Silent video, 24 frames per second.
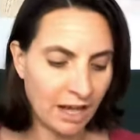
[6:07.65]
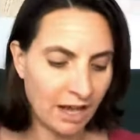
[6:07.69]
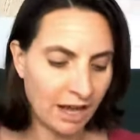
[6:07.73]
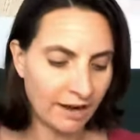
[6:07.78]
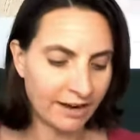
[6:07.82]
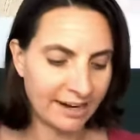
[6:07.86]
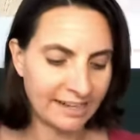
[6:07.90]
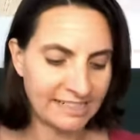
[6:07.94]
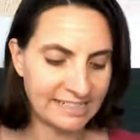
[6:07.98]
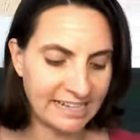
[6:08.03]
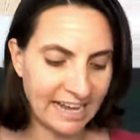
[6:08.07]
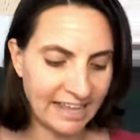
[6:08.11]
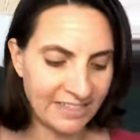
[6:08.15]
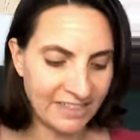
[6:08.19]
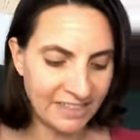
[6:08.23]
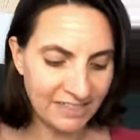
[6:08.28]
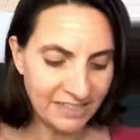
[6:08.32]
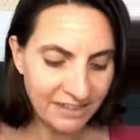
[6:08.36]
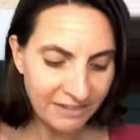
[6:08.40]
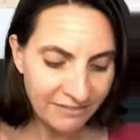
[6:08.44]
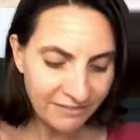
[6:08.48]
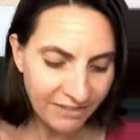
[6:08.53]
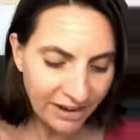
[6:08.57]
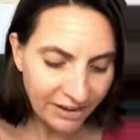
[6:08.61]
All right, and then
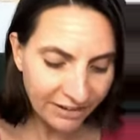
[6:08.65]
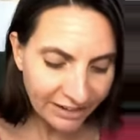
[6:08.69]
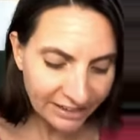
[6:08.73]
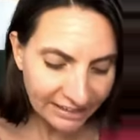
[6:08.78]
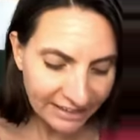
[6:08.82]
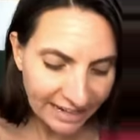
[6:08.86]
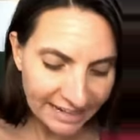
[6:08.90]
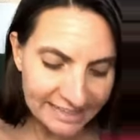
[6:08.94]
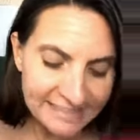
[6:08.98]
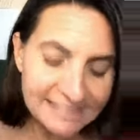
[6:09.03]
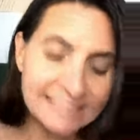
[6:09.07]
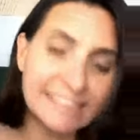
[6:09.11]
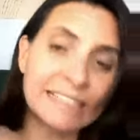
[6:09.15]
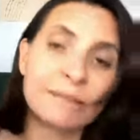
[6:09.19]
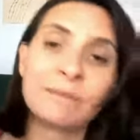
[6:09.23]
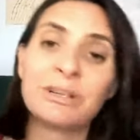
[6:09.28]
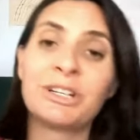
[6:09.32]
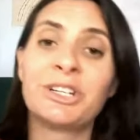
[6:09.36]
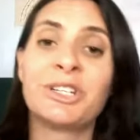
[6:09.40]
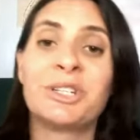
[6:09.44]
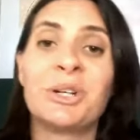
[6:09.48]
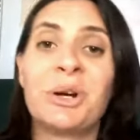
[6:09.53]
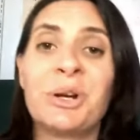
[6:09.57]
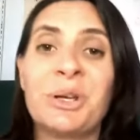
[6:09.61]
the very last thing I'm
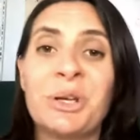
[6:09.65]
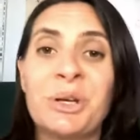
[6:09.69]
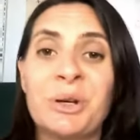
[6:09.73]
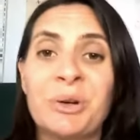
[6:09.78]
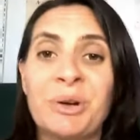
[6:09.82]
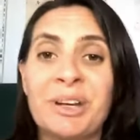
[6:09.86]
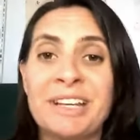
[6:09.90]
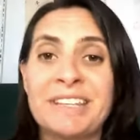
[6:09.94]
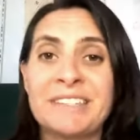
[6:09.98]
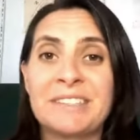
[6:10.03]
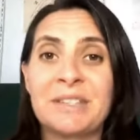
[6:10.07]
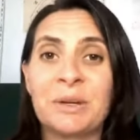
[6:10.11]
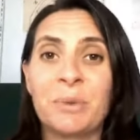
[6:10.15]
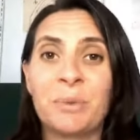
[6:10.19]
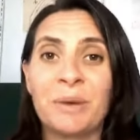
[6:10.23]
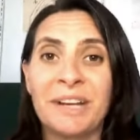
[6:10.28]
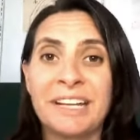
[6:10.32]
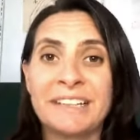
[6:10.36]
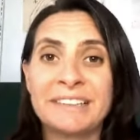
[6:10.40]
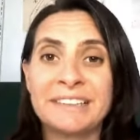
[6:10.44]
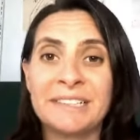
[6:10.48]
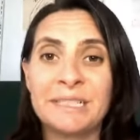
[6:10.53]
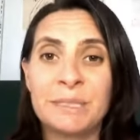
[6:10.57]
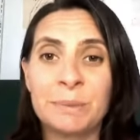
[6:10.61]
going to show you is the
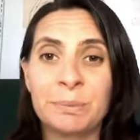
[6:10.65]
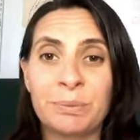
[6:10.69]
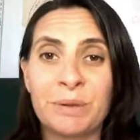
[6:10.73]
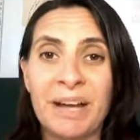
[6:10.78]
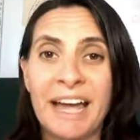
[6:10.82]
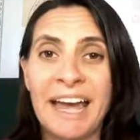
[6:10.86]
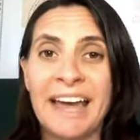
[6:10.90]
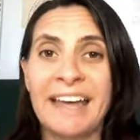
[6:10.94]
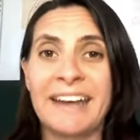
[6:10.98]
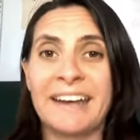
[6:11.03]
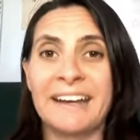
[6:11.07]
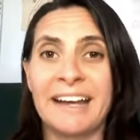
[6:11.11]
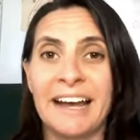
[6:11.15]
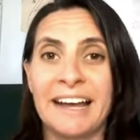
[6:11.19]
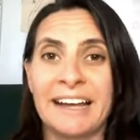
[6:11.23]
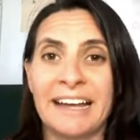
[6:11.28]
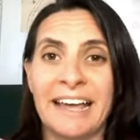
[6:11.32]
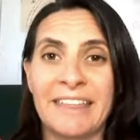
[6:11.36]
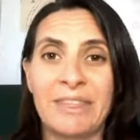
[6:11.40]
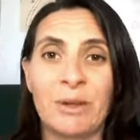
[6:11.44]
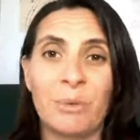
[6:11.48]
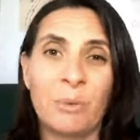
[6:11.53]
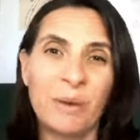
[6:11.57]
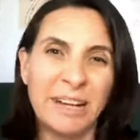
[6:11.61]
weekly spread.
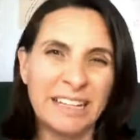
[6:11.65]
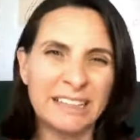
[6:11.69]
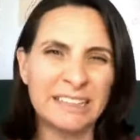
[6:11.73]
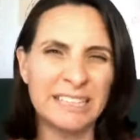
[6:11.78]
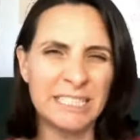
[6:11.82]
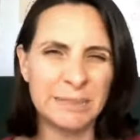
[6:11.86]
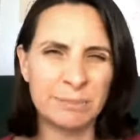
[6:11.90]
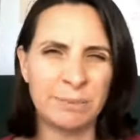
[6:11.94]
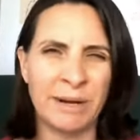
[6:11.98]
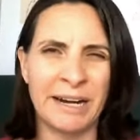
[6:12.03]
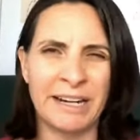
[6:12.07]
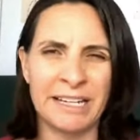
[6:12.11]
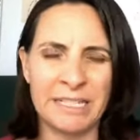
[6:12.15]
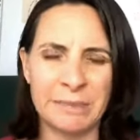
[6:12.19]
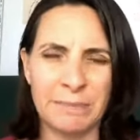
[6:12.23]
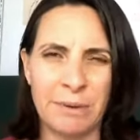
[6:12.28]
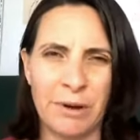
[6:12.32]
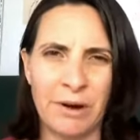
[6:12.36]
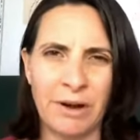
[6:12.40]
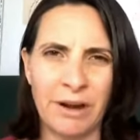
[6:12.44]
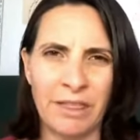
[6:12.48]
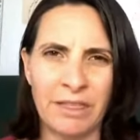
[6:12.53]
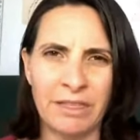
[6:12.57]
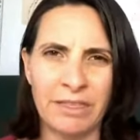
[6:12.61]
Again, the weekly spread is
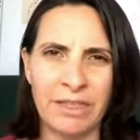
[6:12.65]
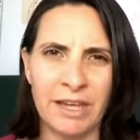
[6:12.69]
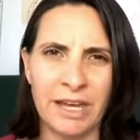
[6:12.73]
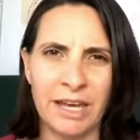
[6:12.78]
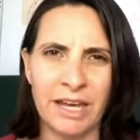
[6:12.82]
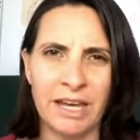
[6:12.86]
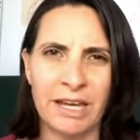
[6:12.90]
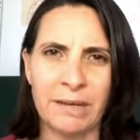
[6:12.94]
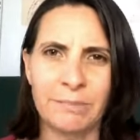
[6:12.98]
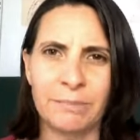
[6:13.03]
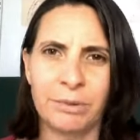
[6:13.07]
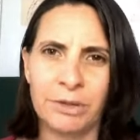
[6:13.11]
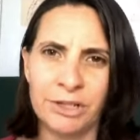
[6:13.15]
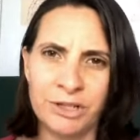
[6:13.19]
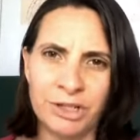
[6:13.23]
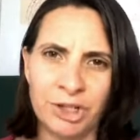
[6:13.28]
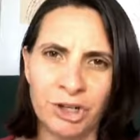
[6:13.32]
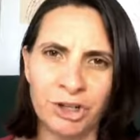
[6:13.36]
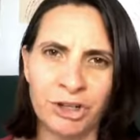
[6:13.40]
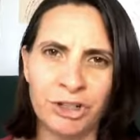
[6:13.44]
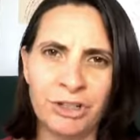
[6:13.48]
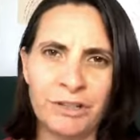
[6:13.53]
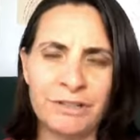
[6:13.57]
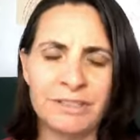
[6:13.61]
part of the bullet
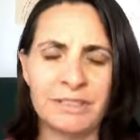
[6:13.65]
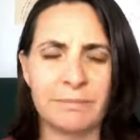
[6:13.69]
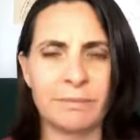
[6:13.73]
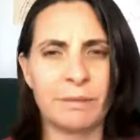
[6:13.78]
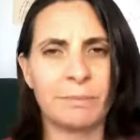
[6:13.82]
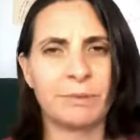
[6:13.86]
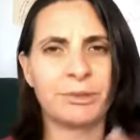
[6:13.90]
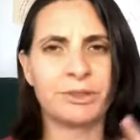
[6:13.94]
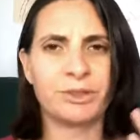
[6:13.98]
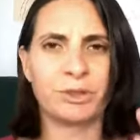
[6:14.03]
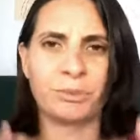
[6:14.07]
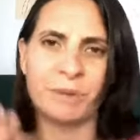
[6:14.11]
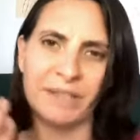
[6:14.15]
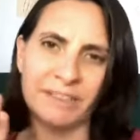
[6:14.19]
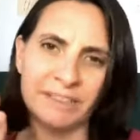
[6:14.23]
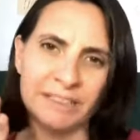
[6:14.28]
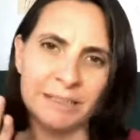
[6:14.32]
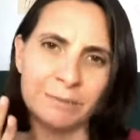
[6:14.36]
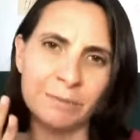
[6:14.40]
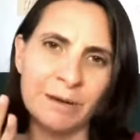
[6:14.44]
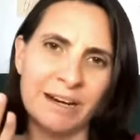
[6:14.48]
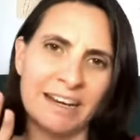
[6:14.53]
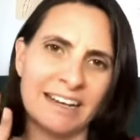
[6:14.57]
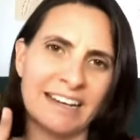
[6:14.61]
journal. Some people do a weekly
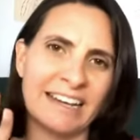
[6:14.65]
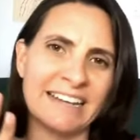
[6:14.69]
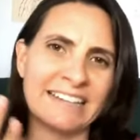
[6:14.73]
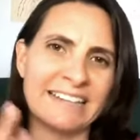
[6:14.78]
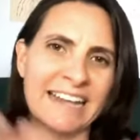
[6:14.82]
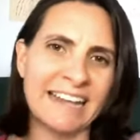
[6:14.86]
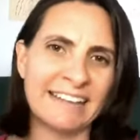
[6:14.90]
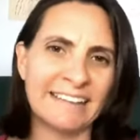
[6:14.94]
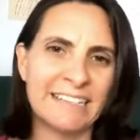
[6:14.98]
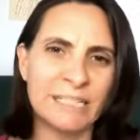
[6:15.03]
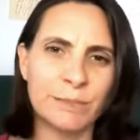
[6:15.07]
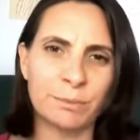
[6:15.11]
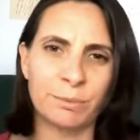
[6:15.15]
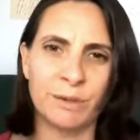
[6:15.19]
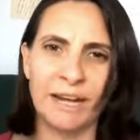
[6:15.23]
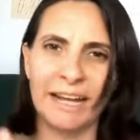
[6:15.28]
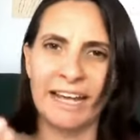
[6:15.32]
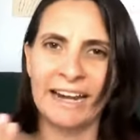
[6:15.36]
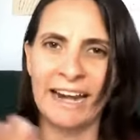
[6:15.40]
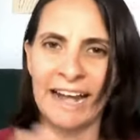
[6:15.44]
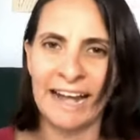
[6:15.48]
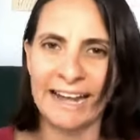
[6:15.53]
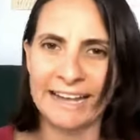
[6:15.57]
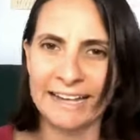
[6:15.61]
spread and a daily
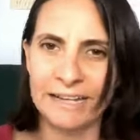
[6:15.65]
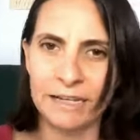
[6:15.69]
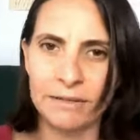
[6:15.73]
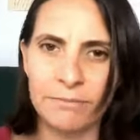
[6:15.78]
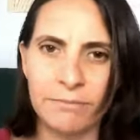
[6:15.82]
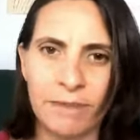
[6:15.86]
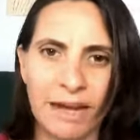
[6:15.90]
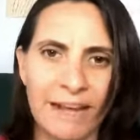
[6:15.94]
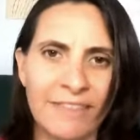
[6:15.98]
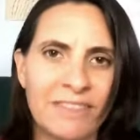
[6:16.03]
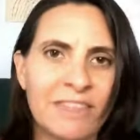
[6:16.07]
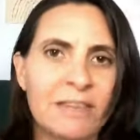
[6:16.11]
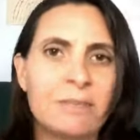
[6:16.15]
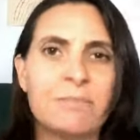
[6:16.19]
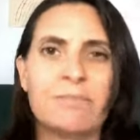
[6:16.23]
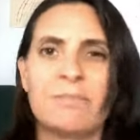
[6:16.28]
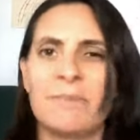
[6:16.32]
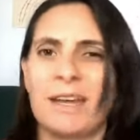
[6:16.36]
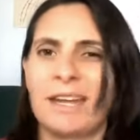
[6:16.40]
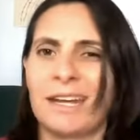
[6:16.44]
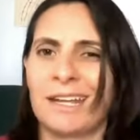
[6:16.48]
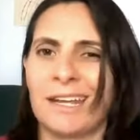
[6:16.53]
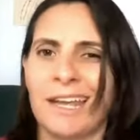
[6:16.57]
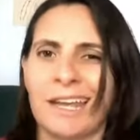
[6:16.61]
spread. I combine them.
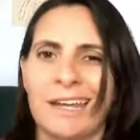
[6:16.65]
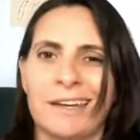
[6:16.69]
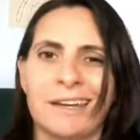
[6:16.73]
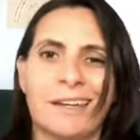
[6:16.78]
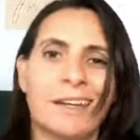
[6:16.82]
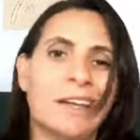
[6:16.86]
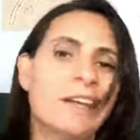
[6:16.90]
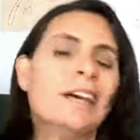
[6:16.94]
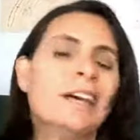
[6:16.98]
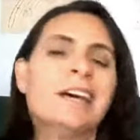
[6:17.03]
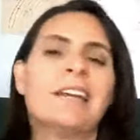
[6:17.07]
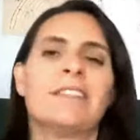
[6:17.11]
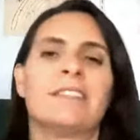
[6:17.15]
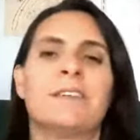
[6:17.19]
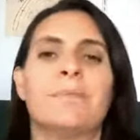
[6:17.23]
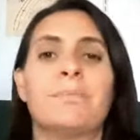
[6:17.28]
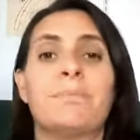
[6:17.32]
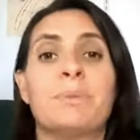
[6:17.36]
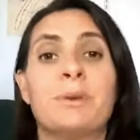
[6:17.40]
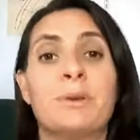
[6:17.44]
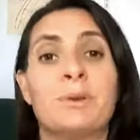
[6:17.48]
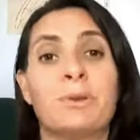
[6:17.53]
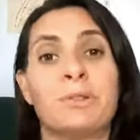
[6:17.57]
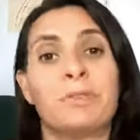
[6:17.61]
And again, the
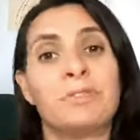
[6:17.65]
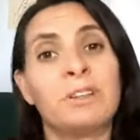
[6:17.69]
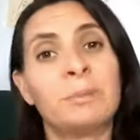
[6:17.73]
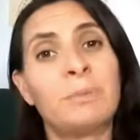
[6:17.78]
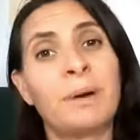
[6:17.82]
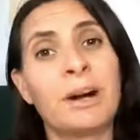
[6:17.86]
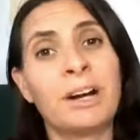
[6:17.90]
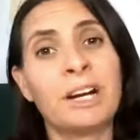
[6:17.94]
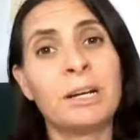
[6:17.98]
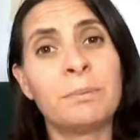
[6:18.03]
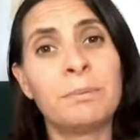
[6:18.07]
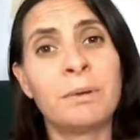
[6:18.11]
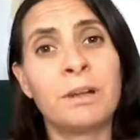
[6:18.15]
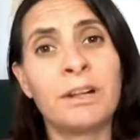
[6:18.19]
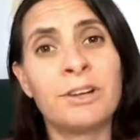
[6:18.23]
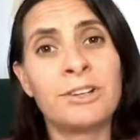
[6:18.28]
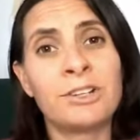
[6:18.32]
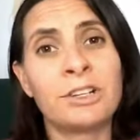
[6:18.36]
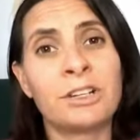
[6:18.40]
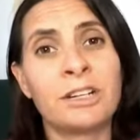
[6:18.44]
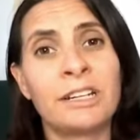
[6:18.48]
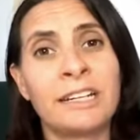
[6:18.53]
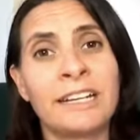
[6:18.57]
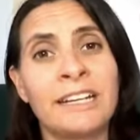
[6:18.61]
beautiful part of bullet
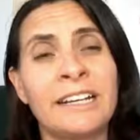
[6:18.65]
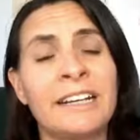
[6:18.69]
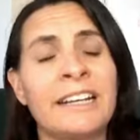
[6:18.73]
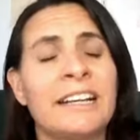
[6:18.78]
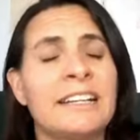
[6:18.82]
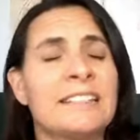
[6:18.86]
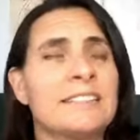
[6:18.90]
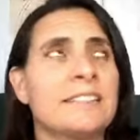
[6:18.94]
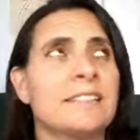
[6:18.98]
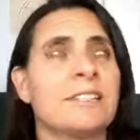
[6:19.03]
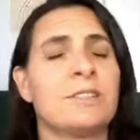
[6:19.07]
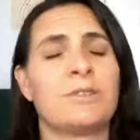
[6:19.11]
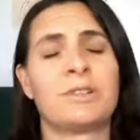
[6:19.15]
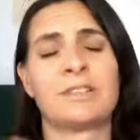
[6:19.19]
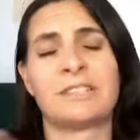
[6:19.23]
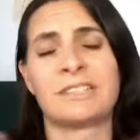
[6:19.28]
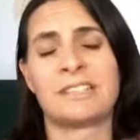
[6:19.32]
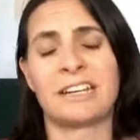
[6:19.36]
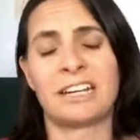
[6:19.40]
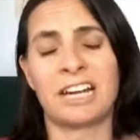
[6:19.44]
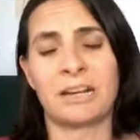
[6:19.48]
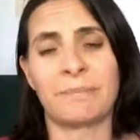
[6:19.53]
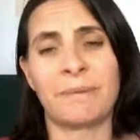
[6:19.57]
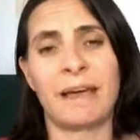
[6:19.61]
journaling is that you can
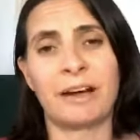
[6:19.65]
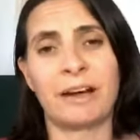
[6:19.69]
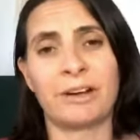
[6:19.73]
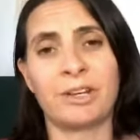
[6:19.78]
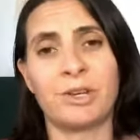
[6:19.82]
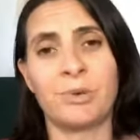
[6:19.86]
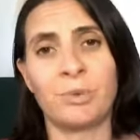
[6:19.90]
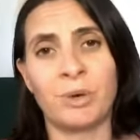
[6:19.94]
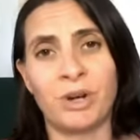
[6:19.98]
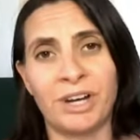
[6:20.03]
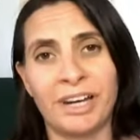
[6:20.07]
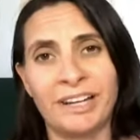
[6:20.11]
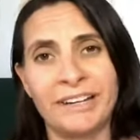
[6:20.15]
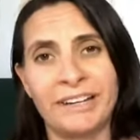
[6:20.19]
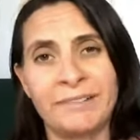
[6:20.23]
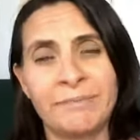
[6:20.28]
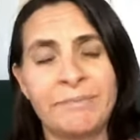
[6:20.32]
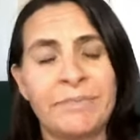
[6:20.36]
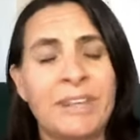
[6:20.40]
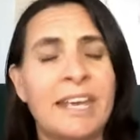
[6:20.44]
set it up how you want.